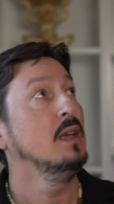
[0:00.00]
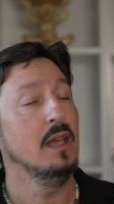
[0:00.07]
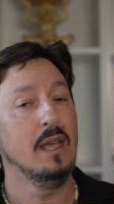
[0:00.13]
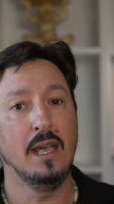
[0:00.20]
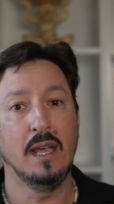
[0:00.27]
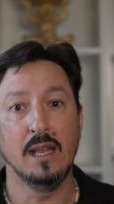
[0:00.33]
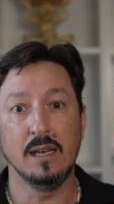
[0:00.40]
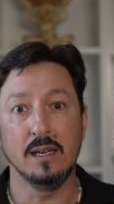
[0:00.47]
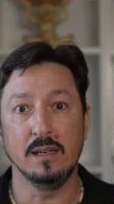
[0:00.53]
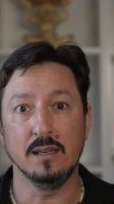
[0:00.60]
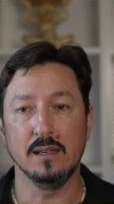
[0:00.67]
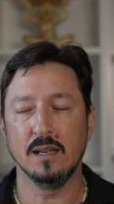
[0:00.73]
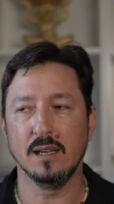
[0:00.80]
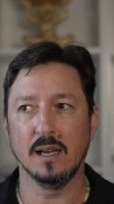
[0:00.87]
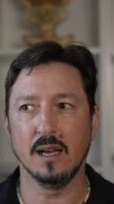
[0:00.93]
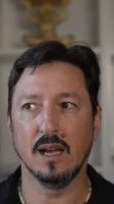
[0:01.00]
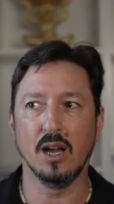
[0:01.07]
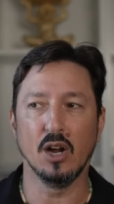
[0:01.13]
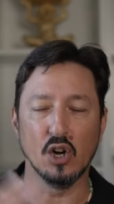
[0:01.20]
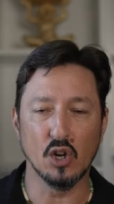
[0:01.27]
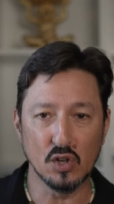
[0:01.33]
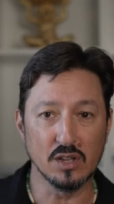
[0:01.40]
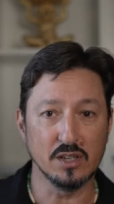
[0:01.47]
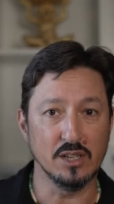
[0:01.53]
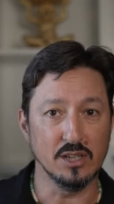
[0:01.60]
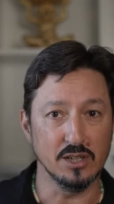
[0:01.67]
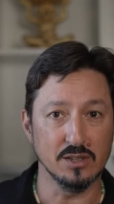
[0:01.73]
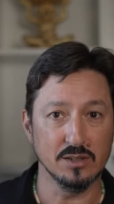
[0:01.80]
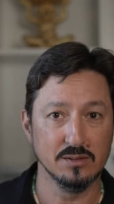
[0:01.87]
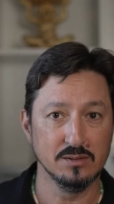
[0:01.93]
And
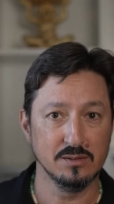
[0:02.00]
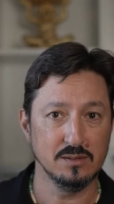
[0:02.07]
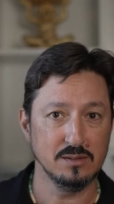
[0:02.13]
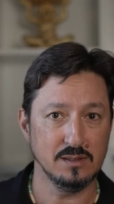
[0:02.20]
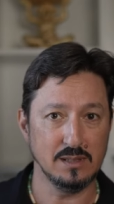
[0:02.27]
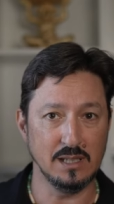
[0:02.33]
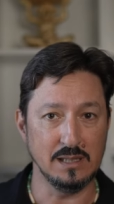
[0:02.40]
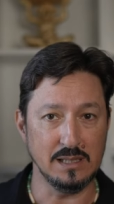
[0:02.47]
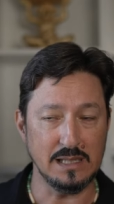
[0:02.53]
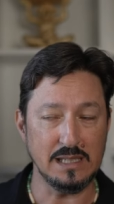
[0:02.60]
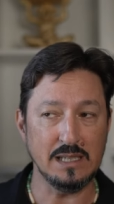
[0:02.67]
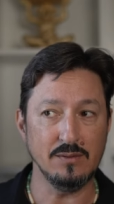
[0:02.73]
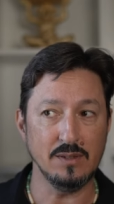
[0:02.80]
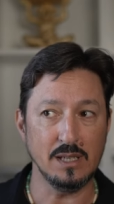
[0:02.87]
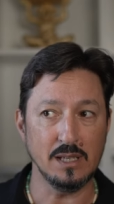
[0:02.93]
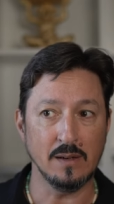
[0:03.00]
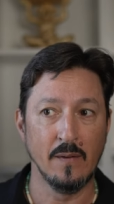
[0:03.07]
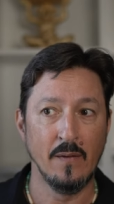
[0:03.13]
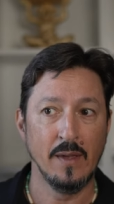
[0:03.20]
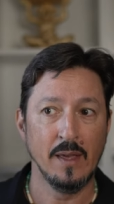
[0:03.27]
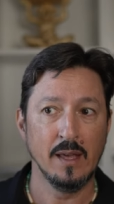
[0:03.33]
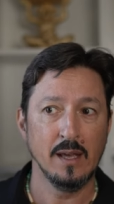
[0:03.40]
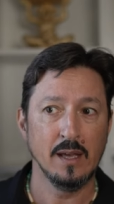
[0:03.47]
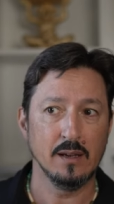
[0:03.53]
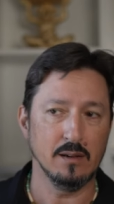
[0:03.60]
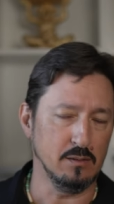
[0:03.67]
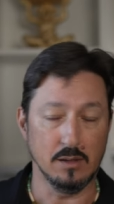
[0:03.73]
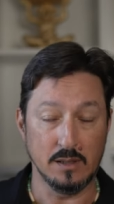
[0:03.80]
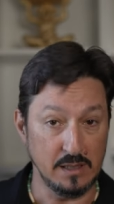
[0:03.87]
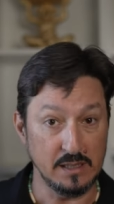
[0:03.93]
earlier in the evening
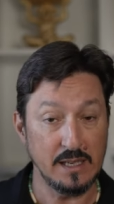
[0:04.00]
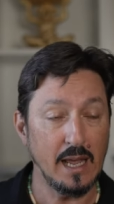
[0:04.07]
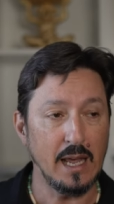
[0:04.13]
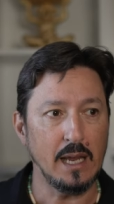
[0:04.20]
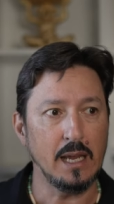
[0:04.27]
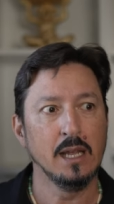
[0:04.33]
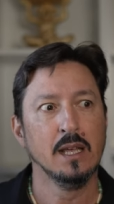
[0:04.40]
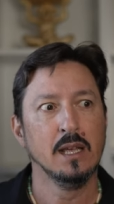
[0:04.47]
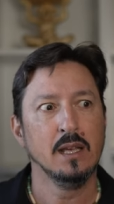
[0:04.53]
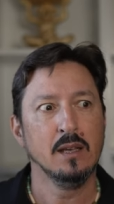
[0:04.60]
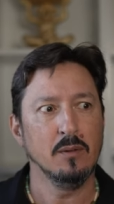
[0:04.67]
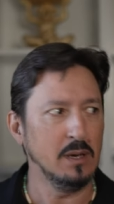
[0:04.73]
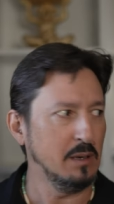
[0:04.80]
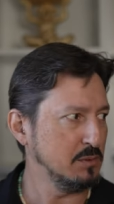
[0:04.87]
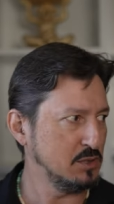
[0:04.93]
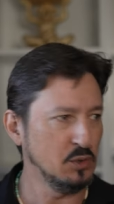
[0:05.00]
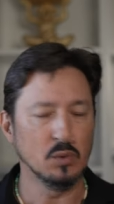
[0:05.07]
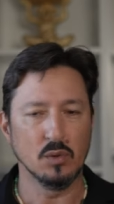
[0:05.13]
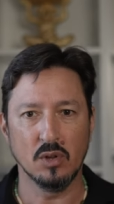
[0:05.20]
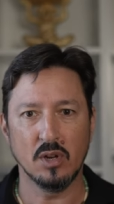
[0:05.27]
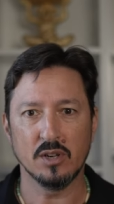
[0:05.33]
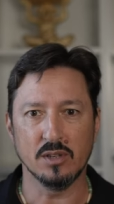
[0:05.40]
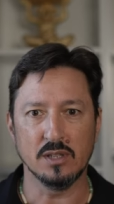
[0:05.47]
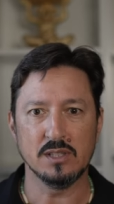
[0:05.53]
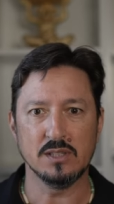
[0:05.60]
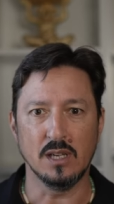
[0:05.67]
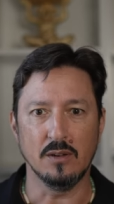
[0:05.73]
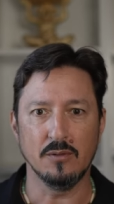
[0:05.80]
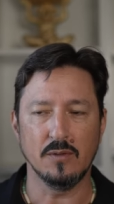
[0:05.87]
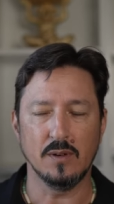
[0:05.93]
or in the day when I was doing laundry and
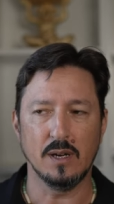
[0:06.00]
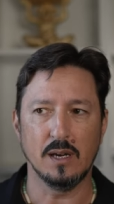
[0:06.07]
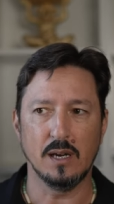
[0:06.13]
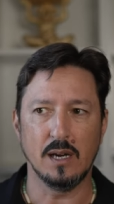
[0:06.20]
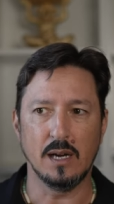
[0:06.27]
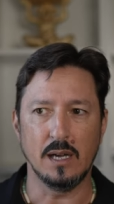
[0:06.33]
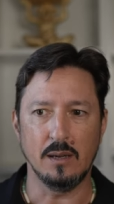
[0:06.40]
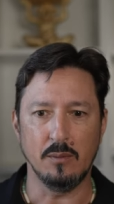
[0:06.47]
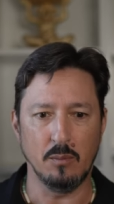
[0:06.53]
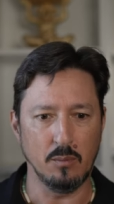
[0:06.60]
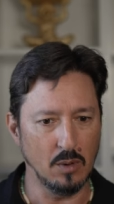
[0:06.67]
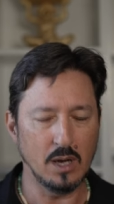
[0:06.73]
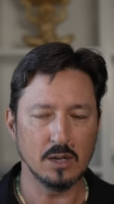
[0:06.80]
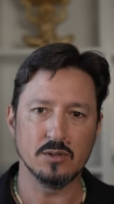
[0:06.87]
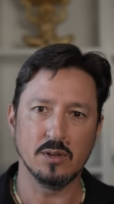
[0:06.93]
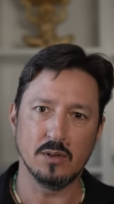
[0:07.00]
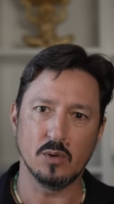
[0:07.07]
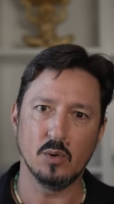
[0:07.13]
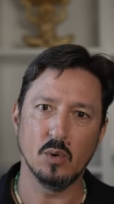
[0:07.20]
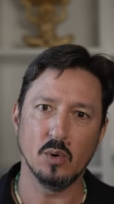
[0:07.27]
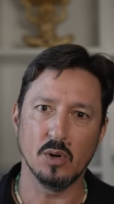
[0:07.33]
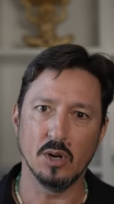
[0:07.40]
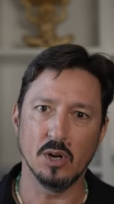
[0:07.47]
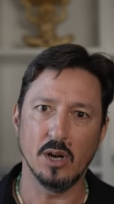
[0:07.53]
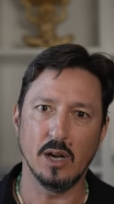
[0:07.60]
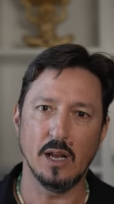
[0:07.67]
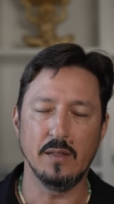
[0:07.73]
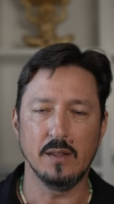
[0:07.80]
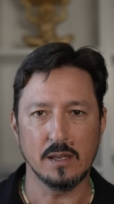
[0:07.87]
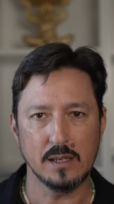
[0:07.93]
stuff, I walked around the corner
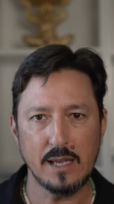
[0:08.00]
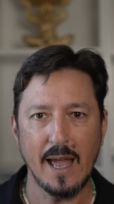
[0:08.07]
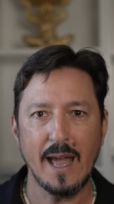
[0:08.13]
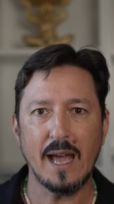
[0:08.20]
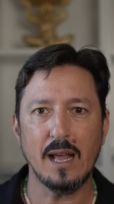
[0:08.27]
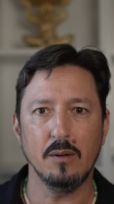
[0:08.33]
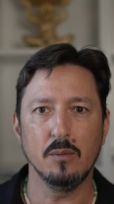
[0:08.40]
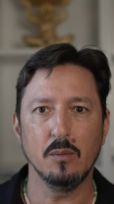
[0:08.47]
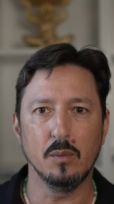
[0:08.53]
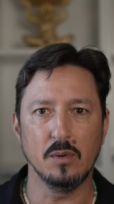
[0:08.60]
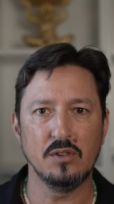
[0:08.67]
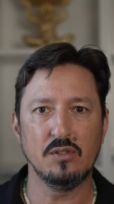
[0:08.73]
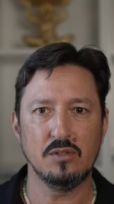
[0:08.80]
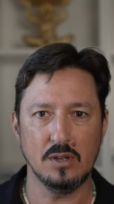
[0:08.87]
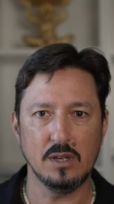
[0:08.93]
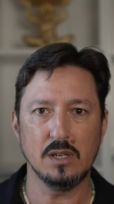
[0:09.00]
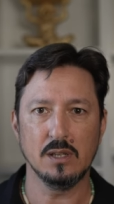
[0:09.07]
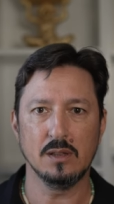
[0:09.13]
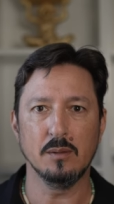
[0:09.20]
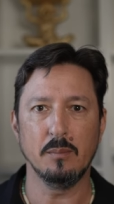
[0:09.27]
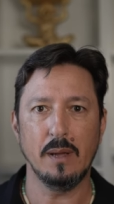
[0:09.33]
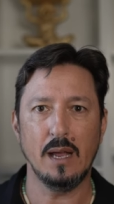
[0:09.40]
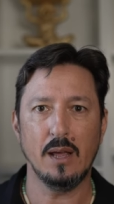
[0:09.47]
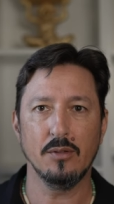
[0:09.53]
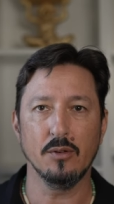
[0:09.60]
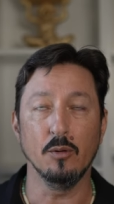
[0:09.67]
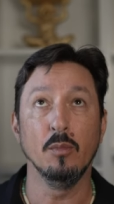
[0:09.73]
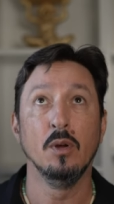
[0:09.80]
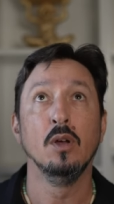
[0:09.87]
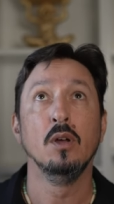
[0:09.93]
and the cat was sitting in the
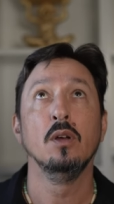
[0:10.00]
bathroom